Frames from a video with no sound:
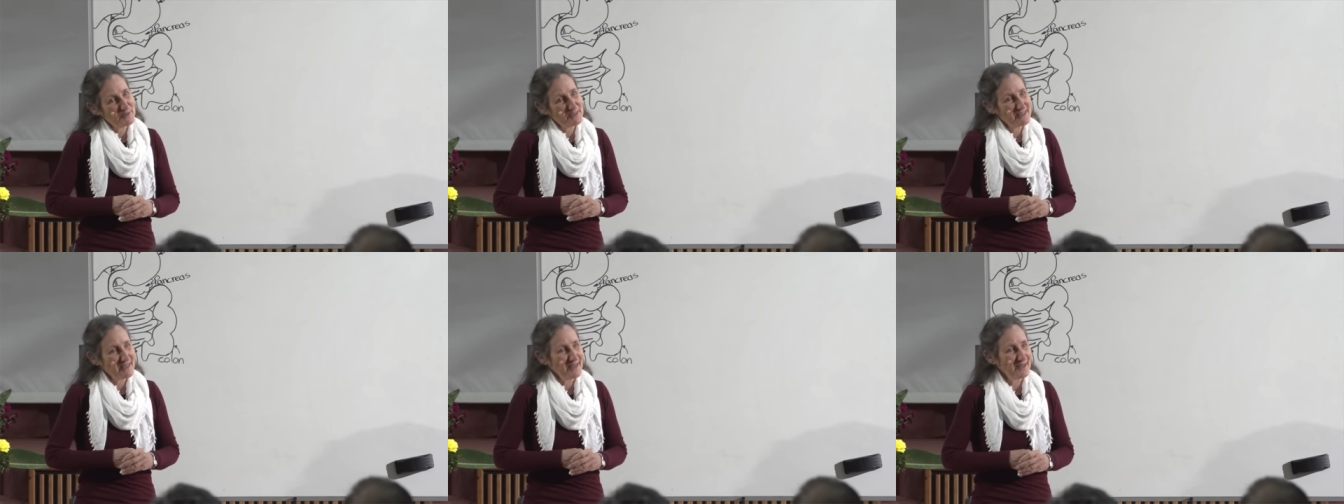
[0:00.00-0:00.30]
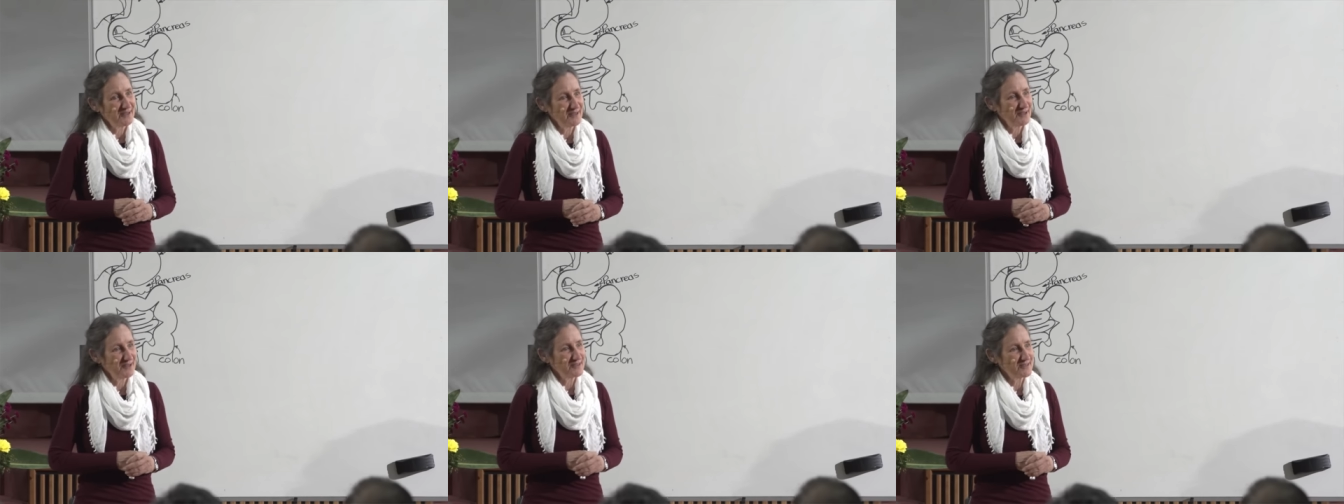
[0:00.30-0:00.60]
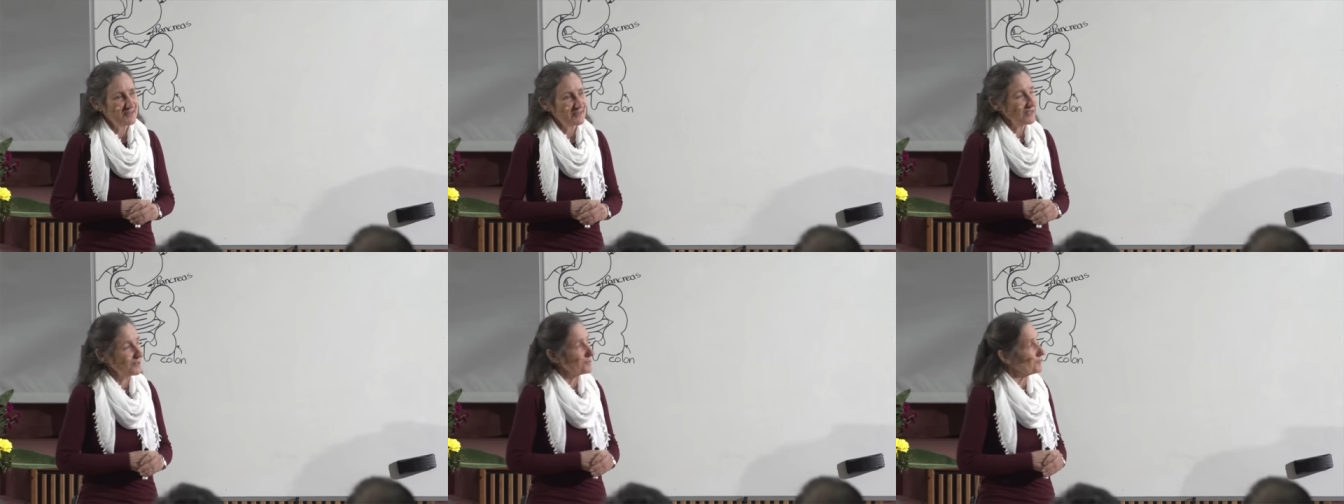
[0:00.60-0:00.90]

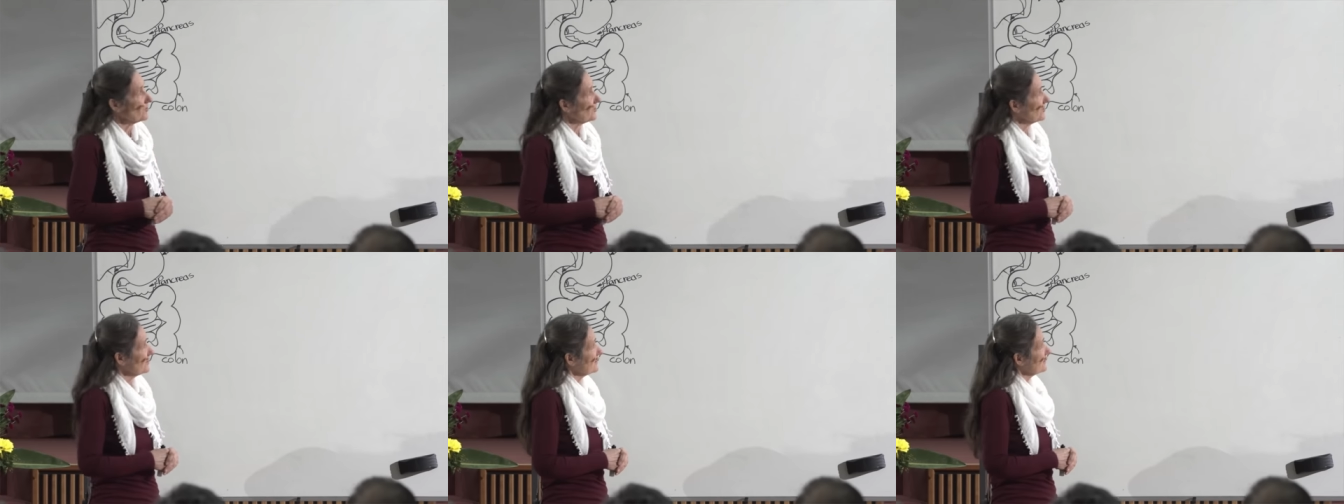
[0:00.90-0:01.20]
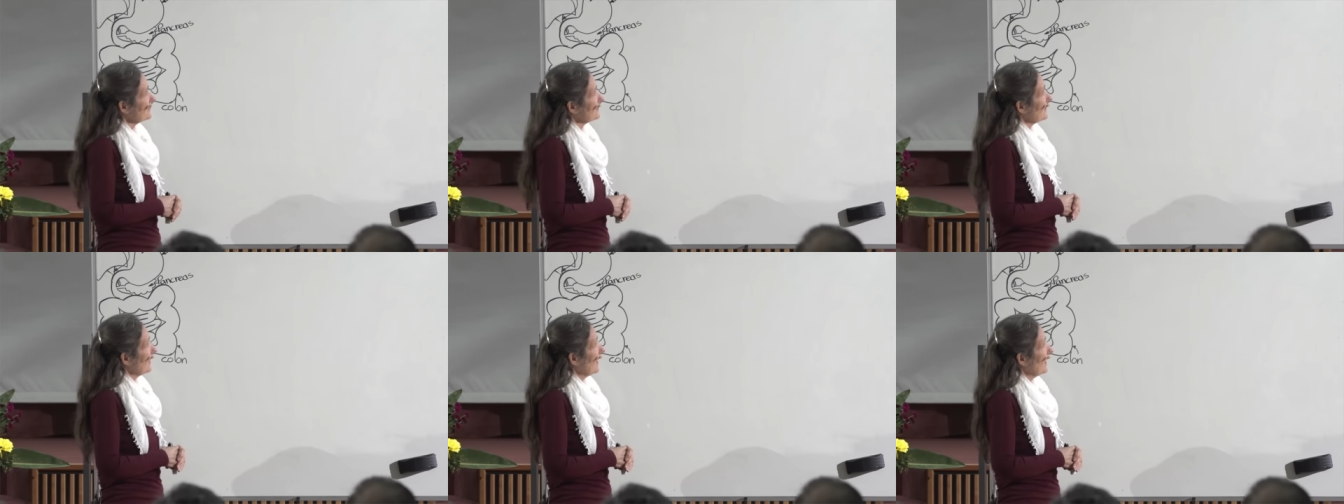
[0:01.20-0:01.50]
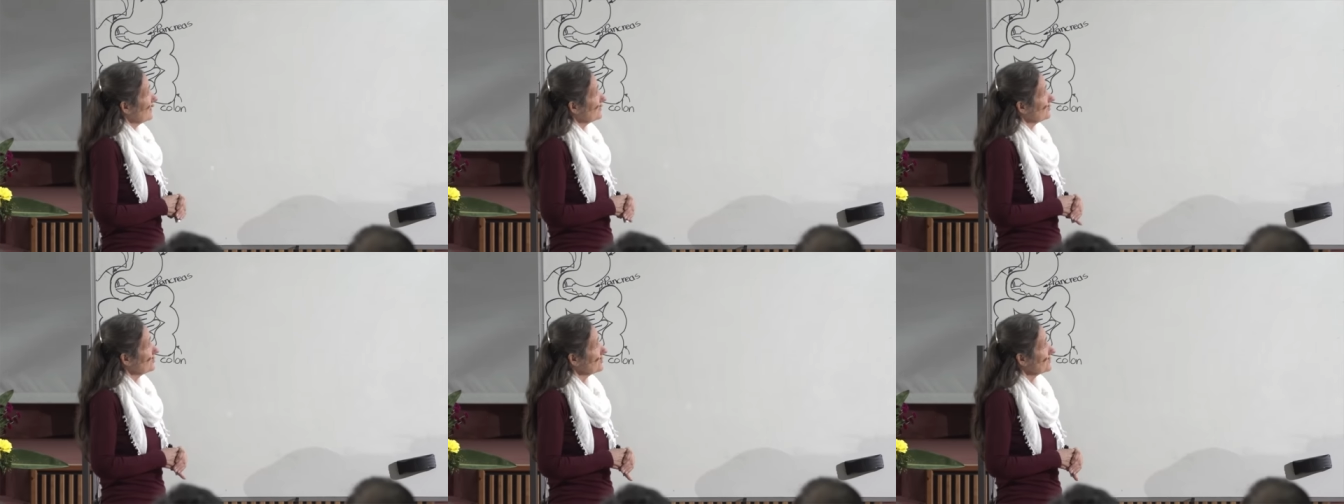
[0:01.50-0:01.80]
Potatoes, they're all your
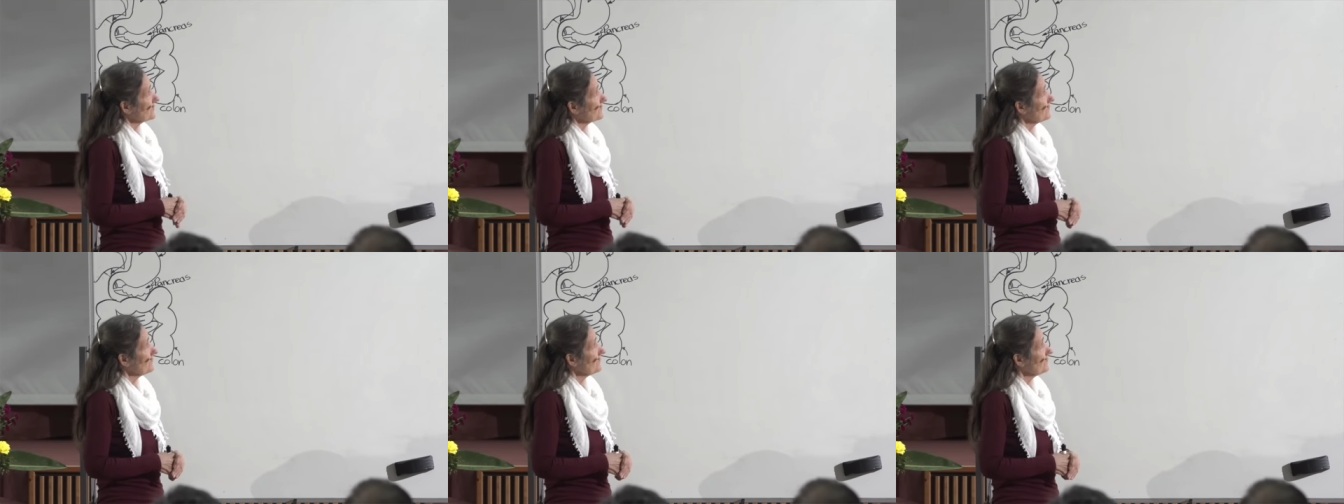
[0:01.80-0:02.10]
starch.